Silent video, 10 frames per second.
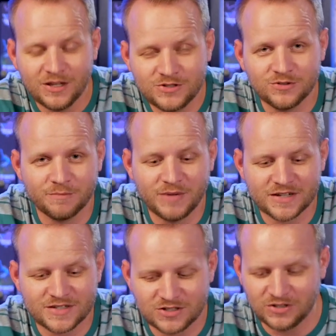do the
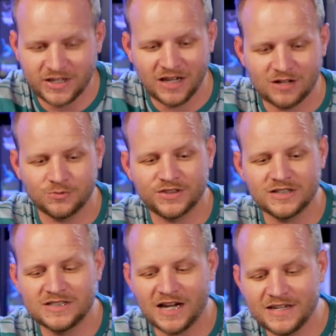best that you can with
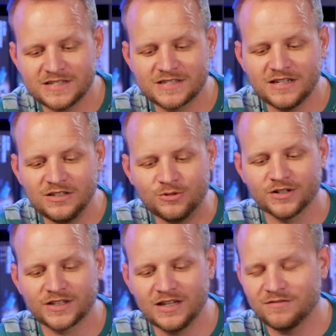the dice that you
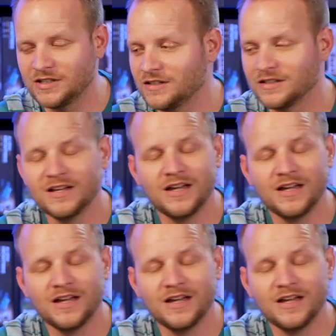are given.